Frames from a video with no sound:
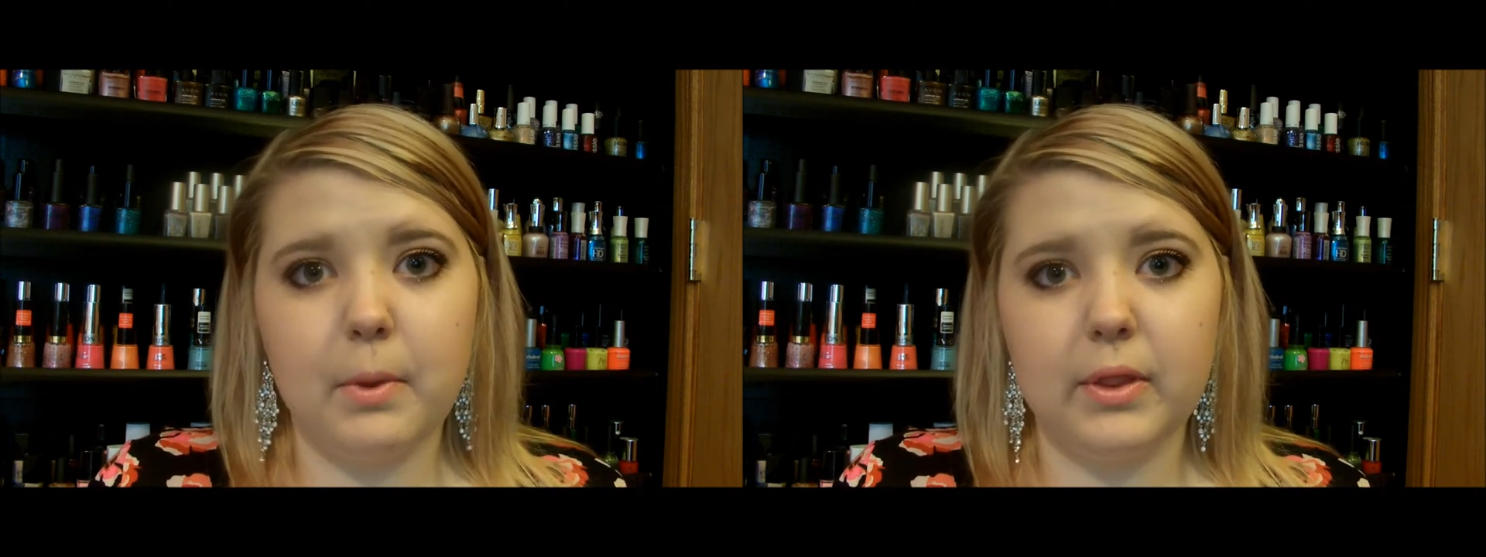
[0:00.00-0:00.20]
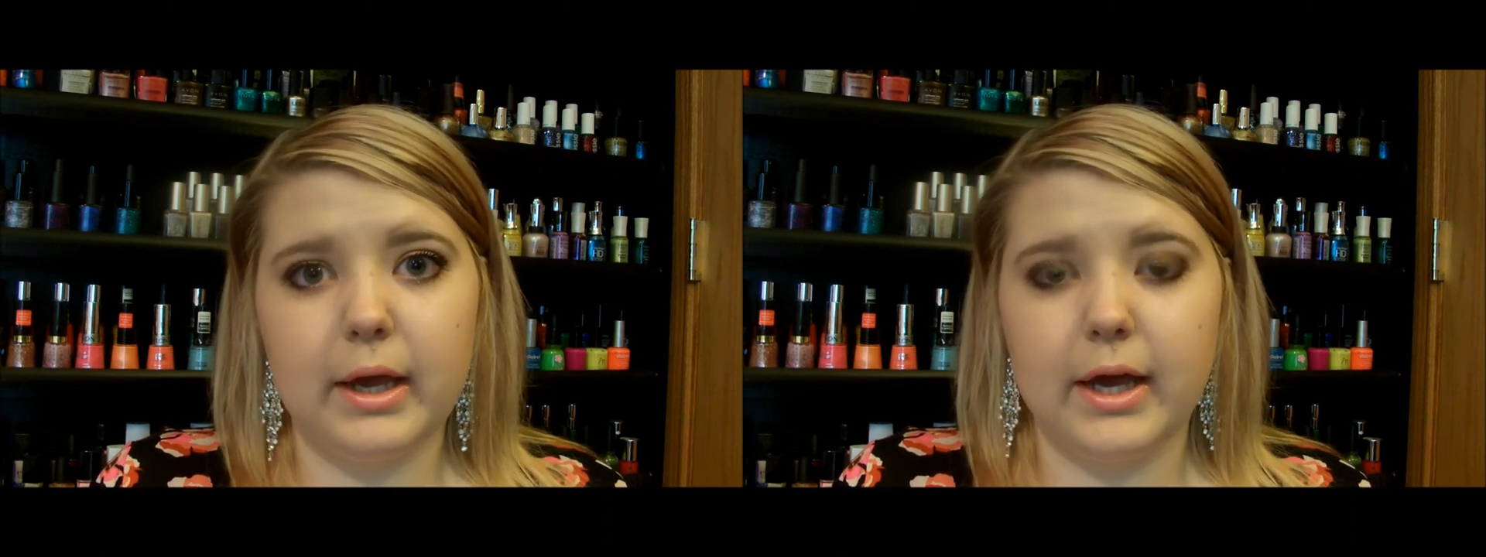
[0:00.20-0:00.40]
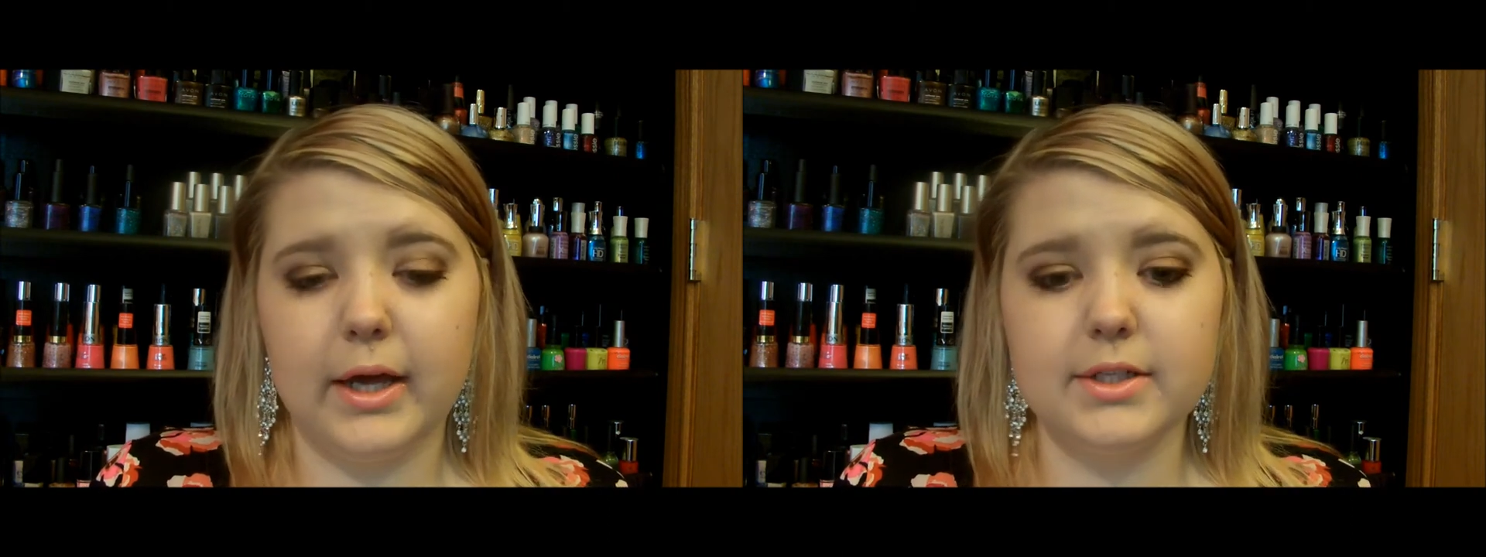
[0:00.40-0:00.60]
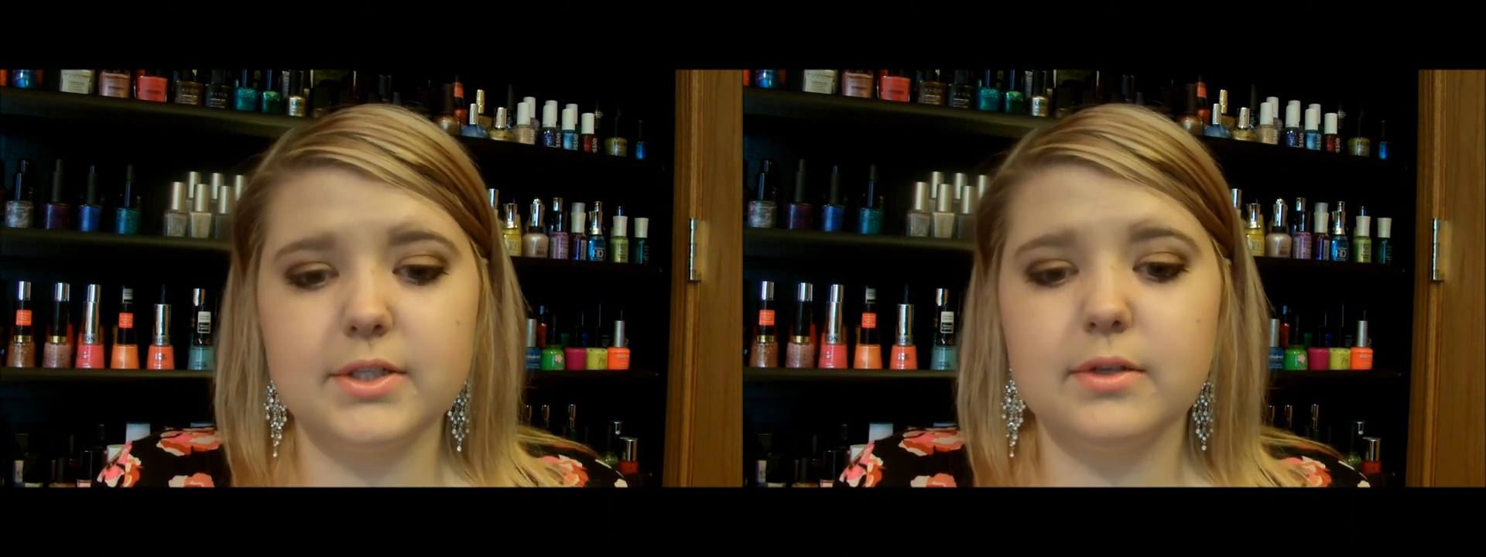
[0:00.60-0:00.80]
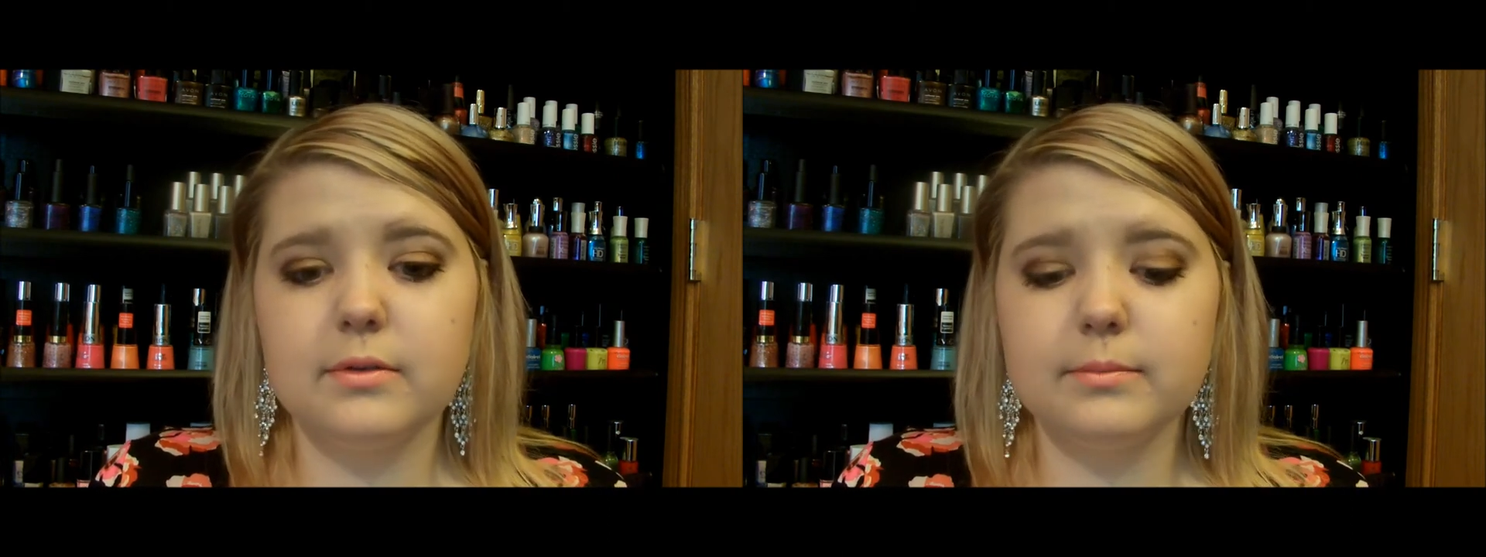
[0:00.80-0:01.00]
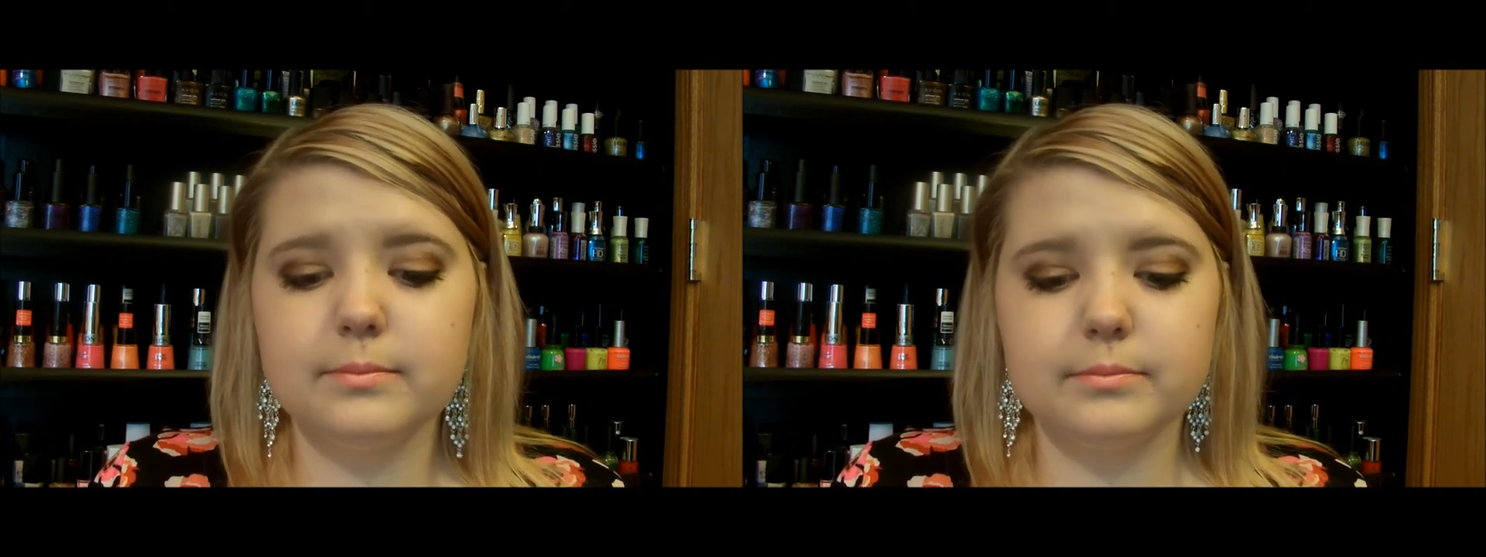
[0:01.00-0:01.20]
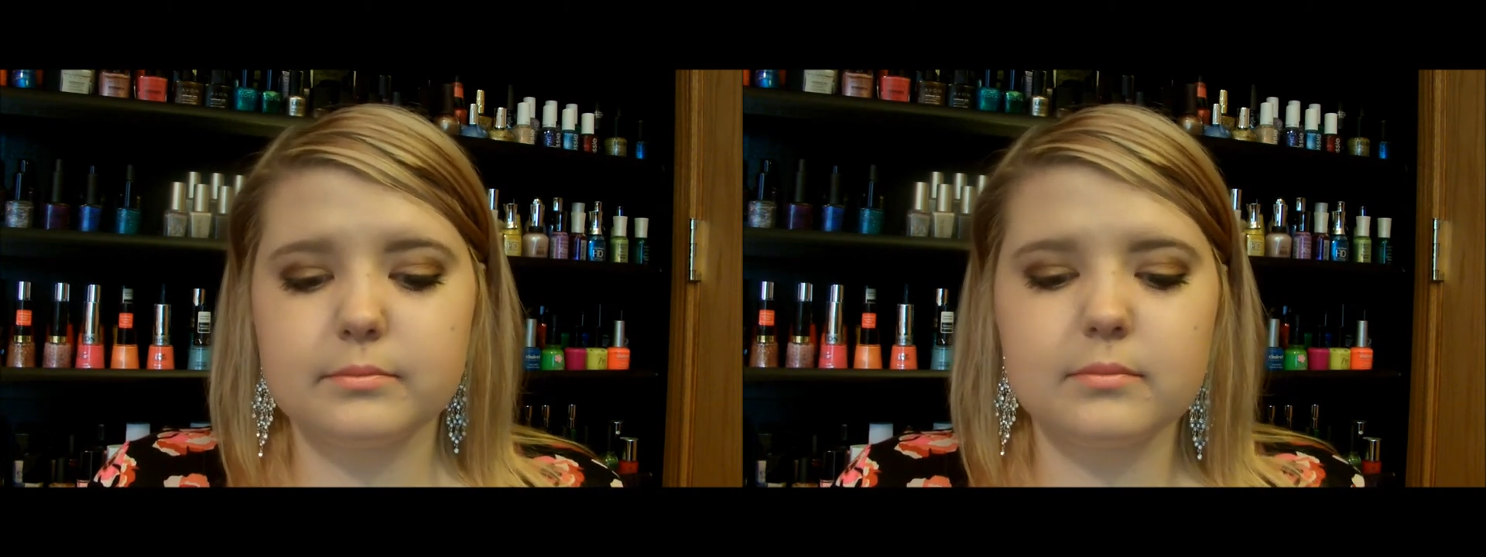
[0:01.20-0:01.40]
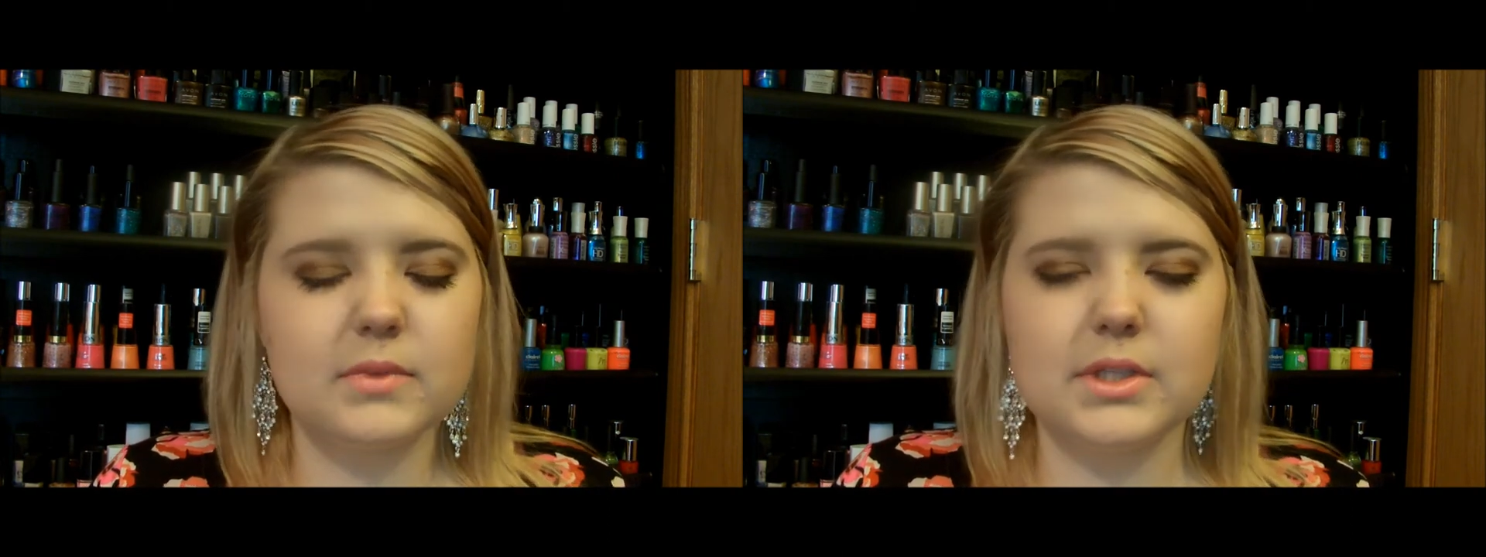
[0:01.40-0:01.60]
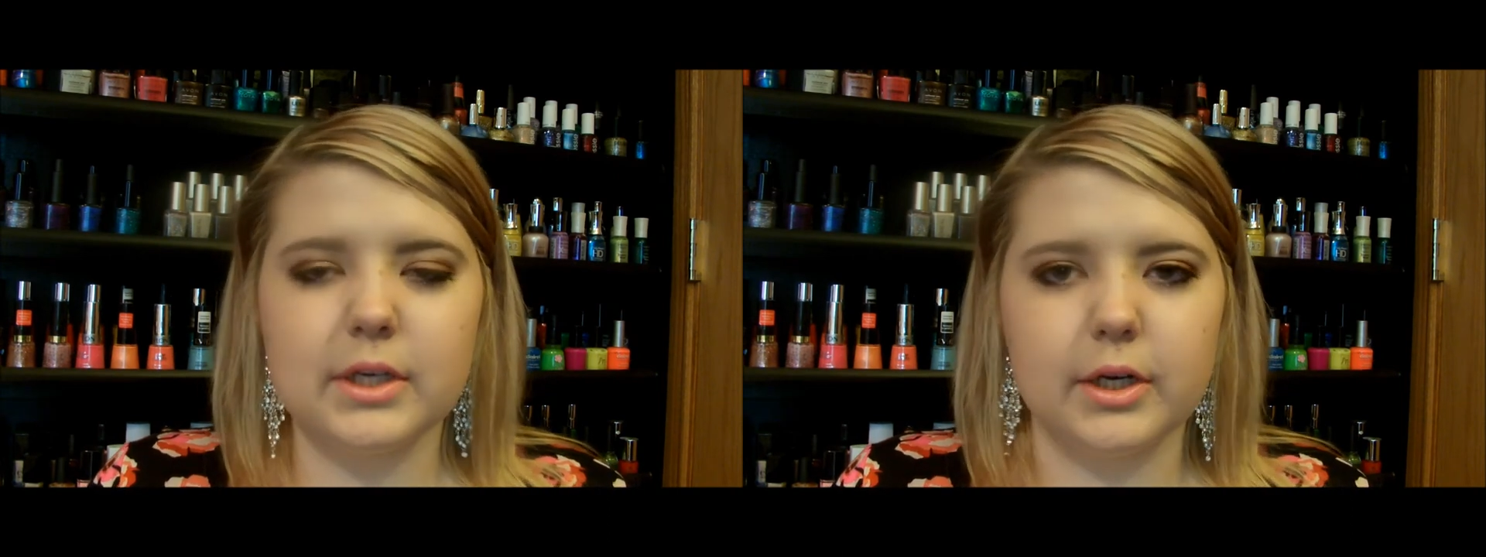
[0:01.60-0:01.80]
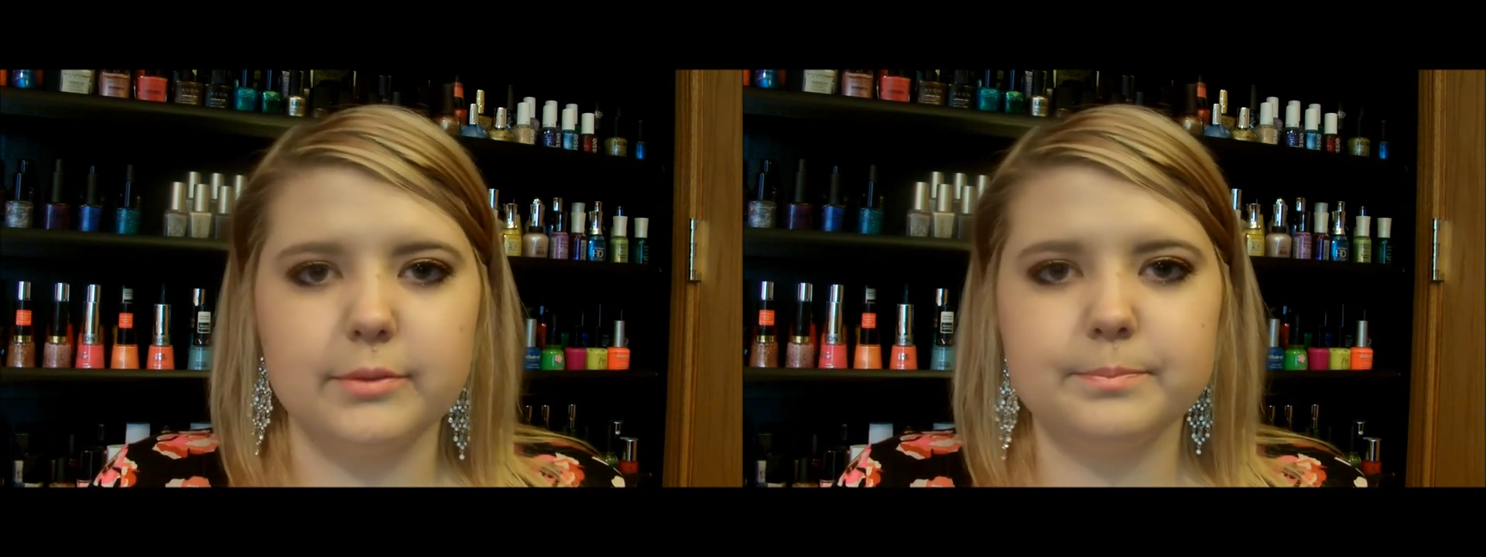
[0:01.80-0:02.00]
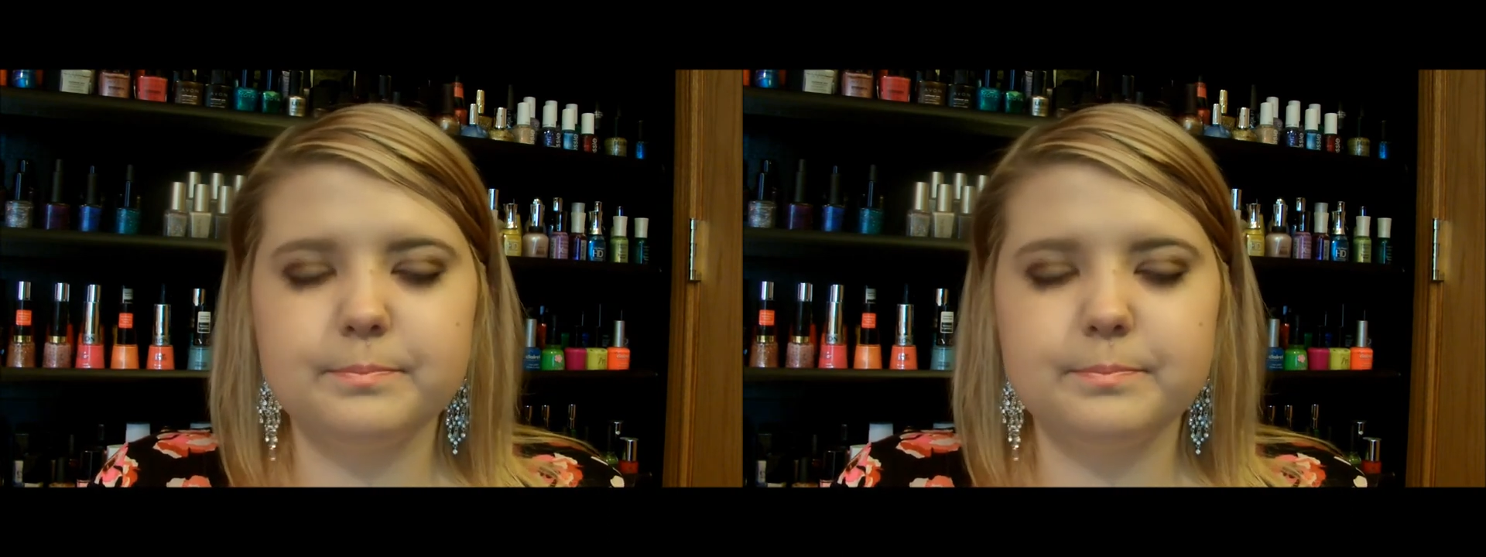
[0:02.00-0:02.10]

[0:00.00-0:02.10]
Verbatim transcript: a lot, you know,